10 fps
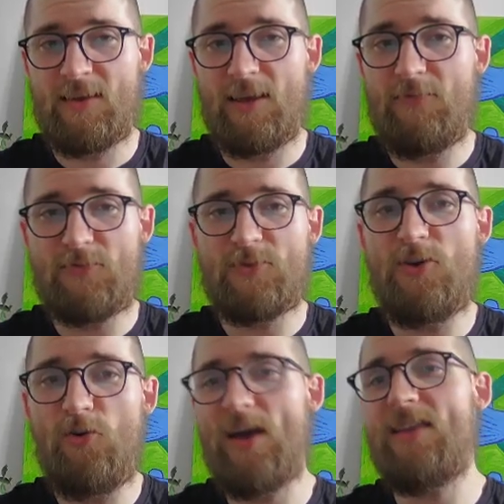If you
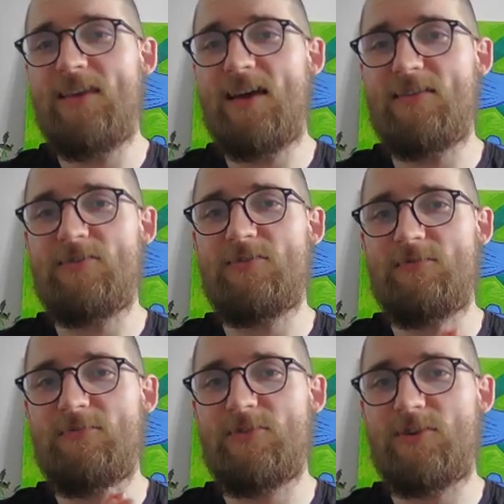know any other
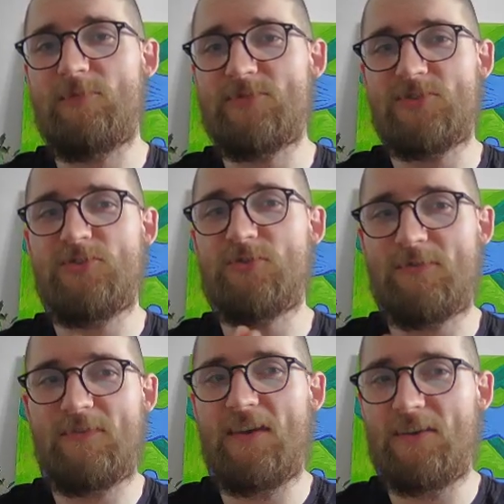more obscure
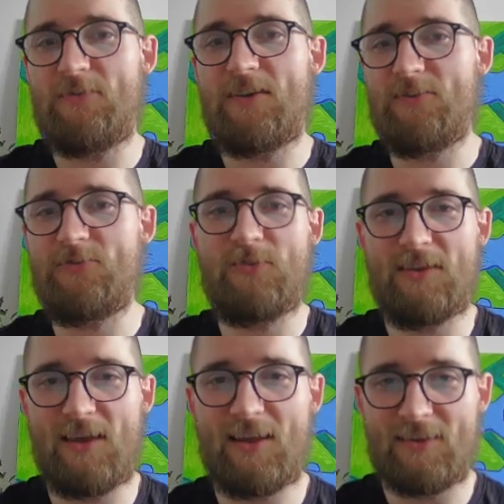thing you can do
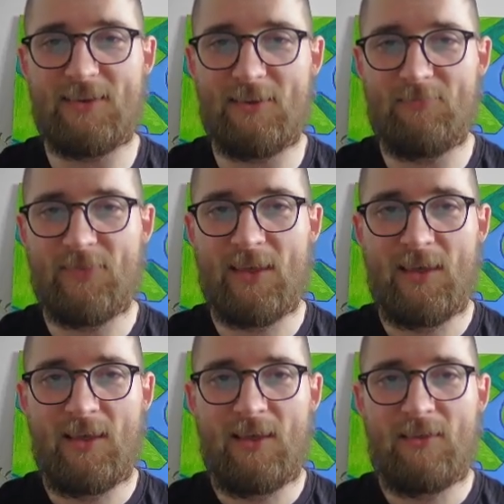in Anki,
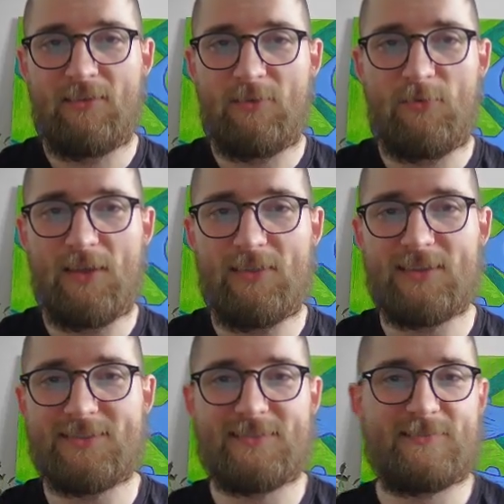the one
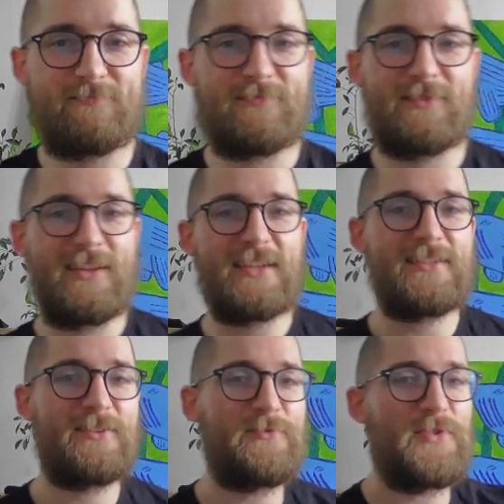that's less
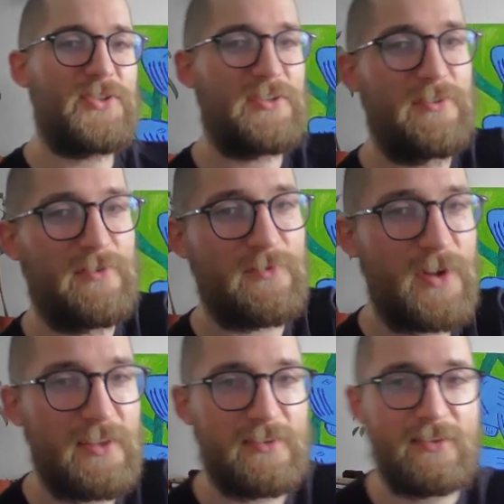intuitional,
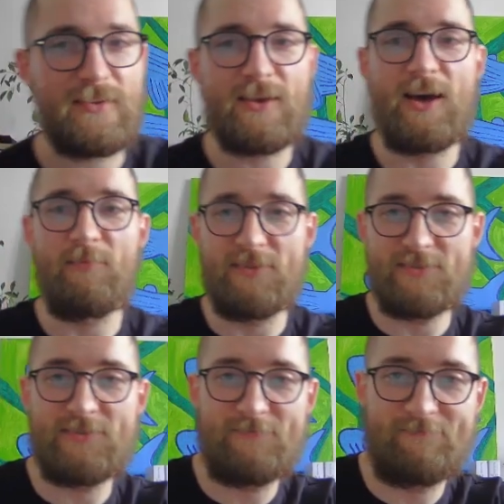write it in the comments.